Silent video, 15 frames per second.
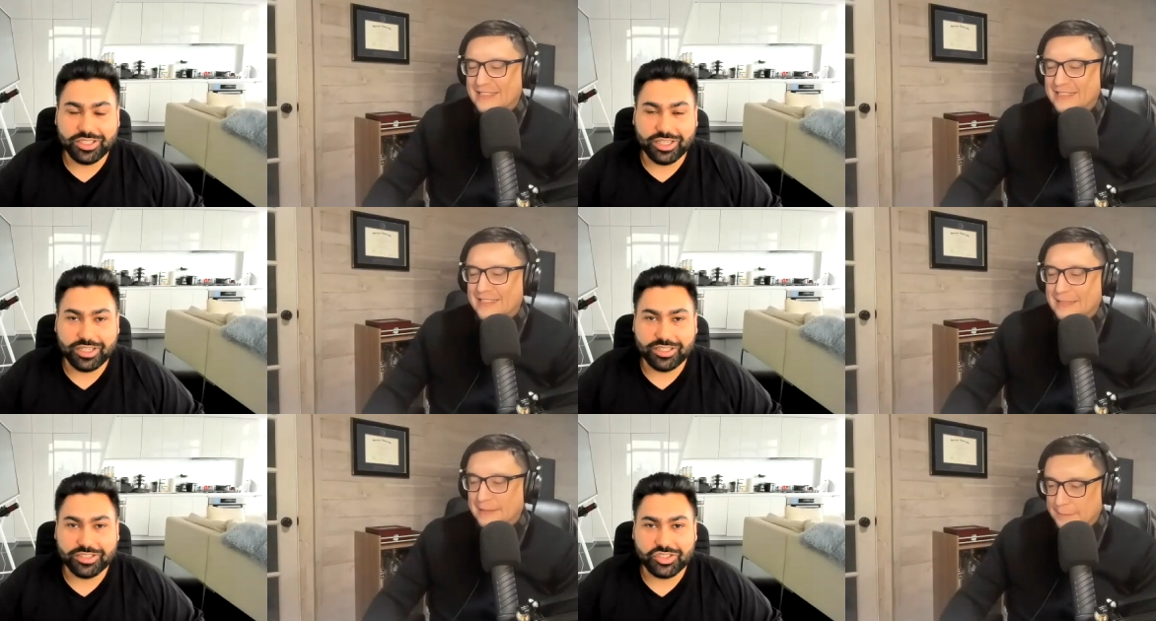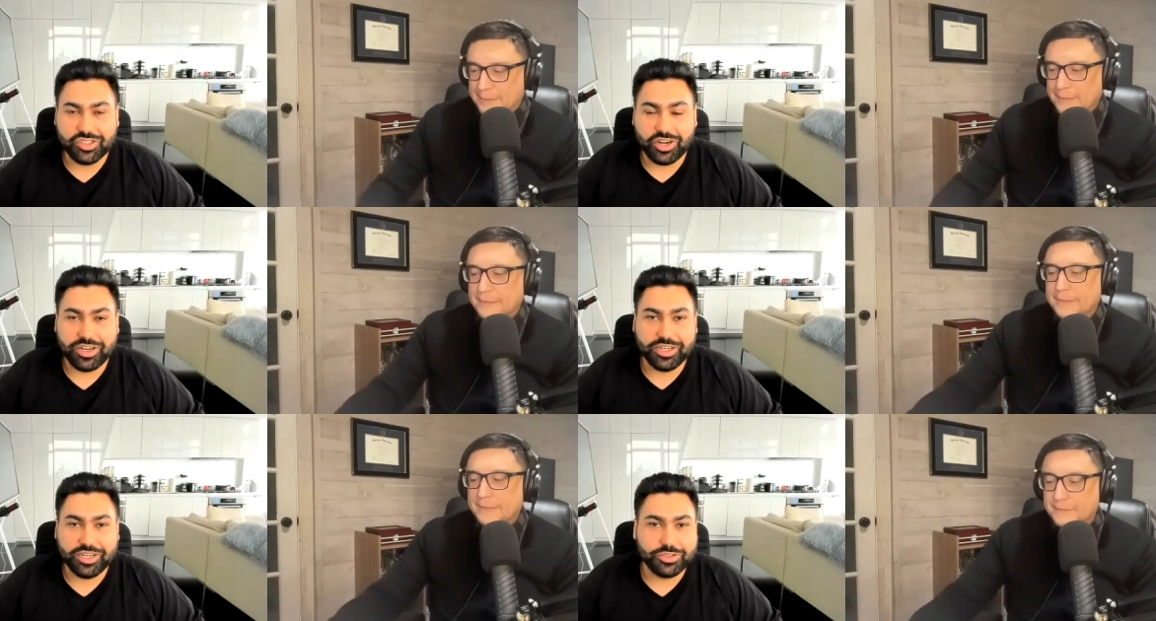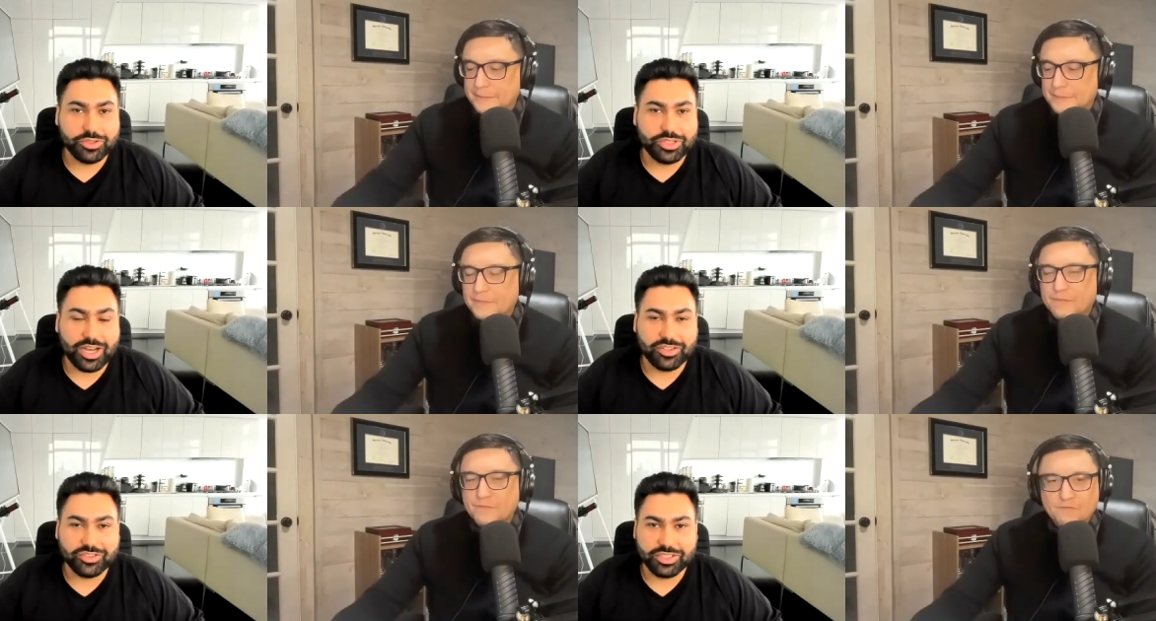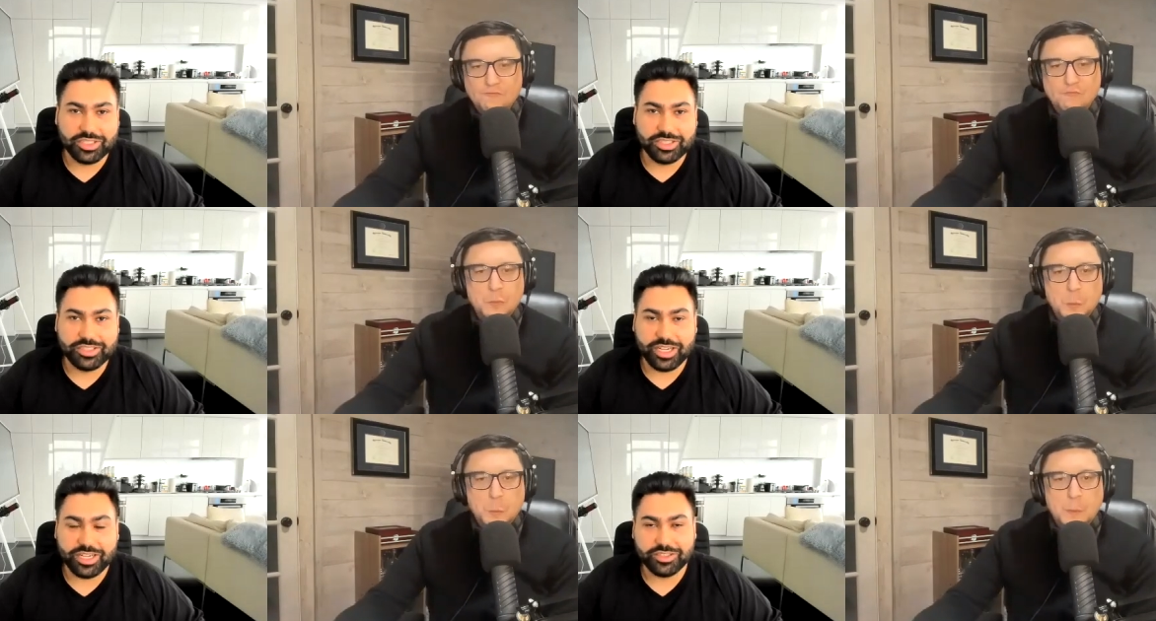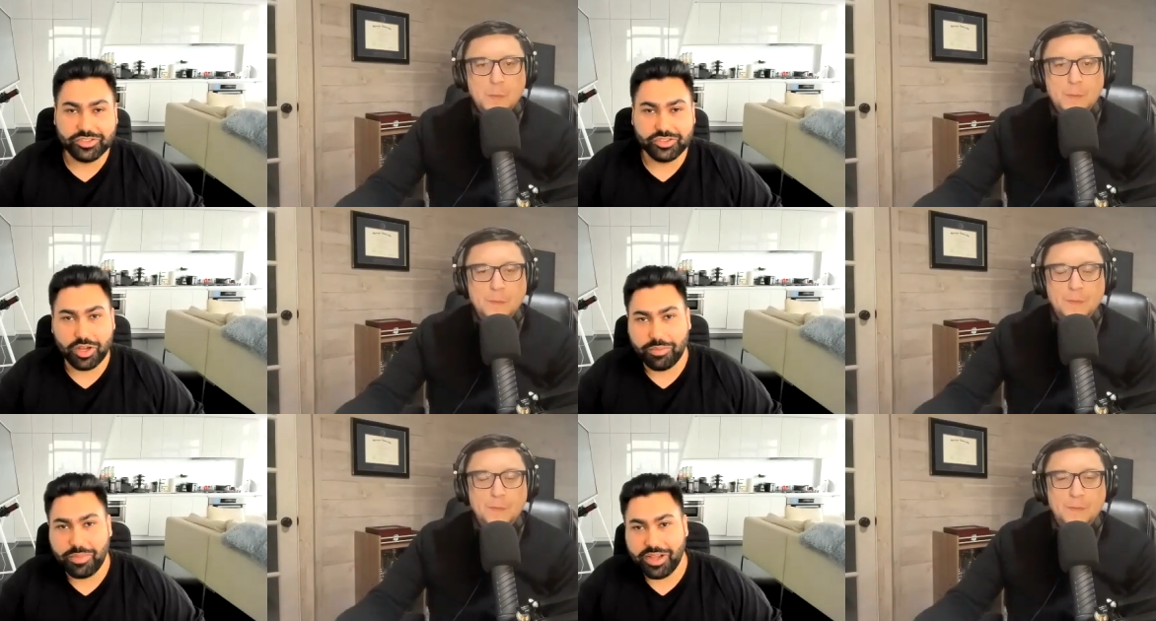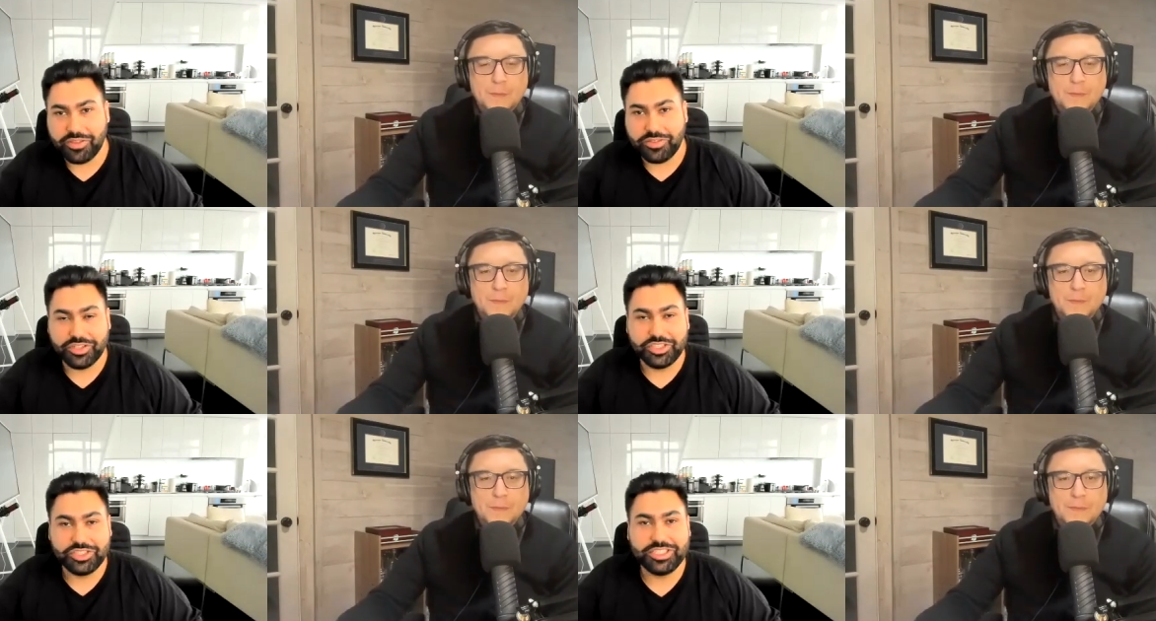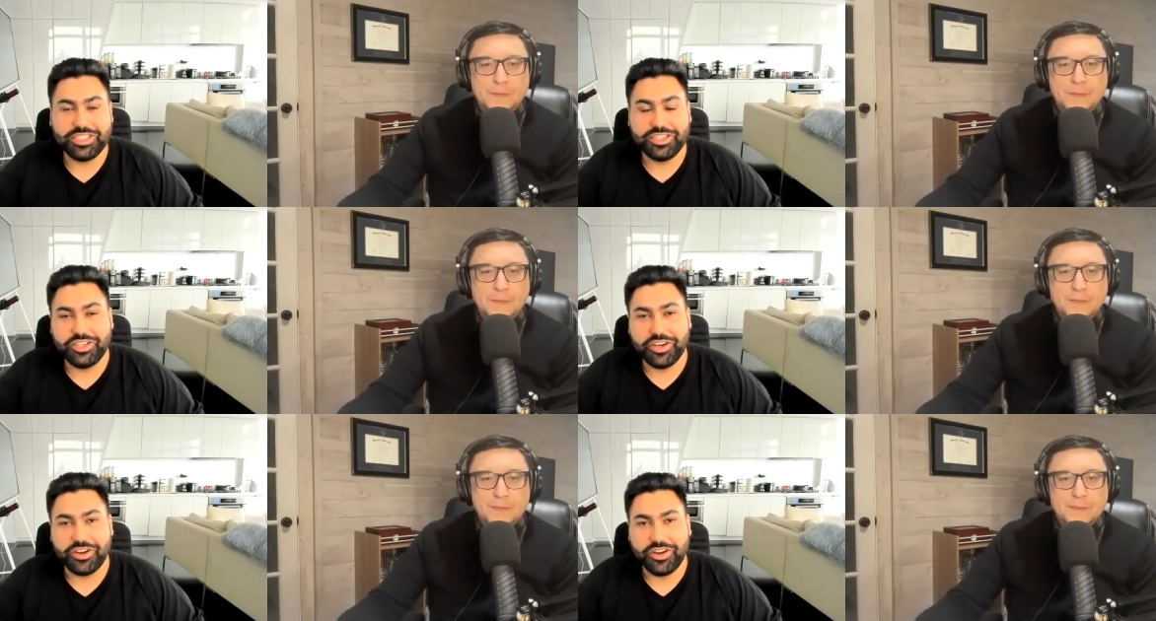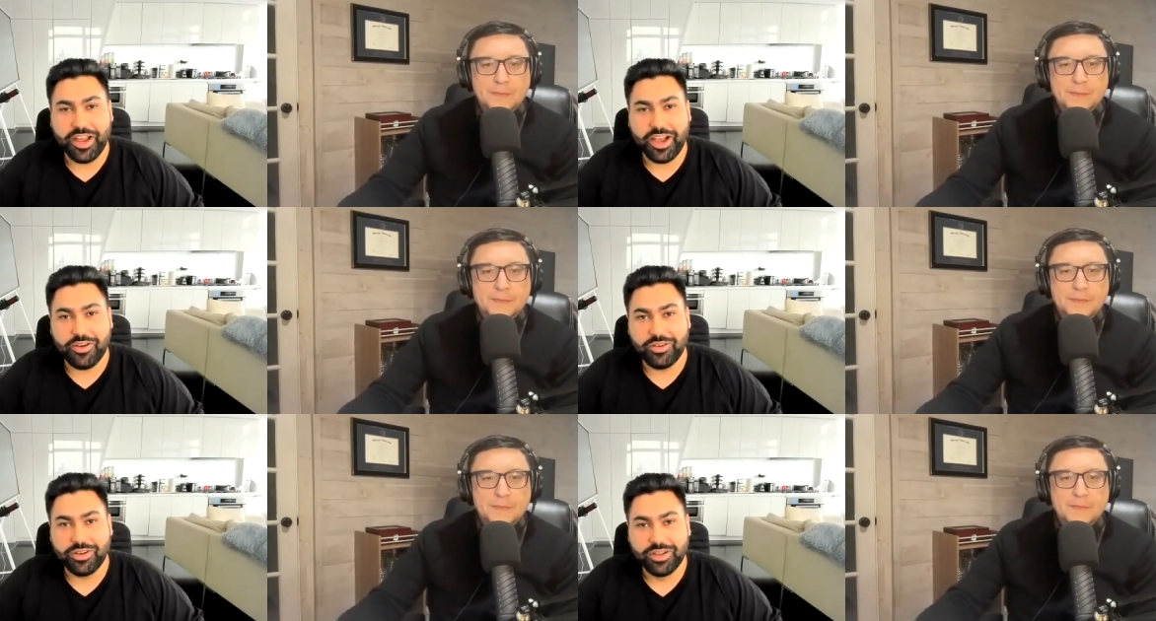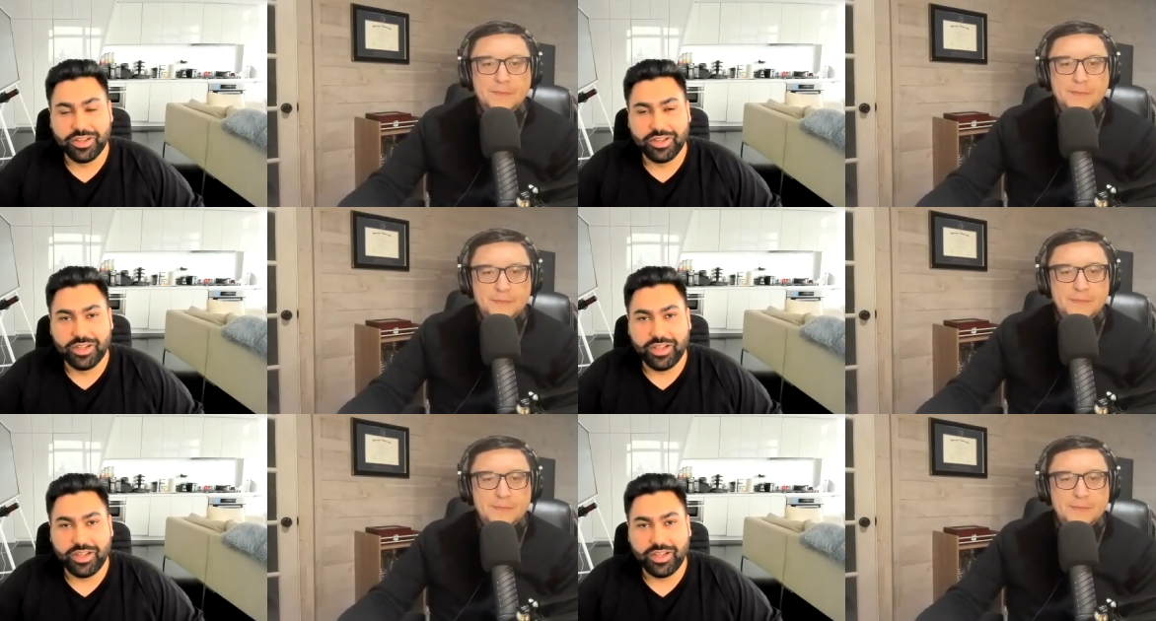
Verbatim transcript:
Speaker 1: and started in 2010. So on my 13th year now.